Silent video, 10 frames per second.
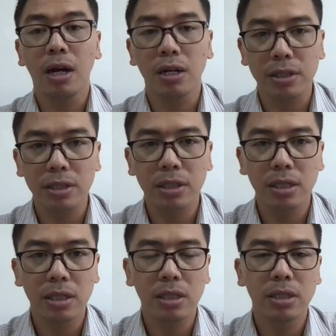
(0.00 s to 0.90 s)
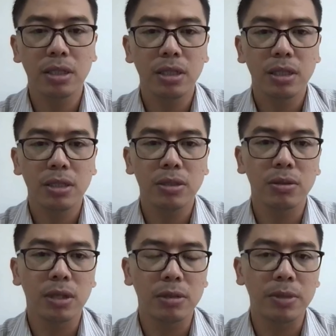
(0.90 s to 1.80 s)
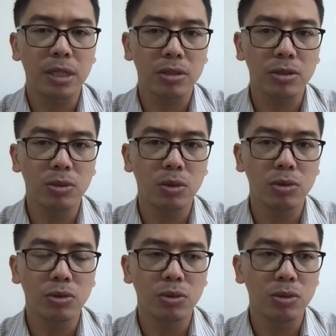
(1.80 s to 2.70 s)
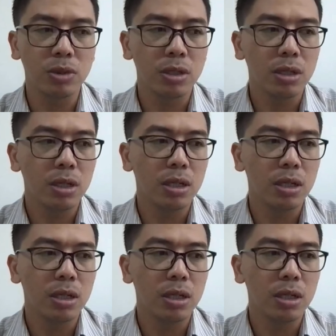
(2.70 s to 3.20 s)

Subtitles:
hard, so that because you want to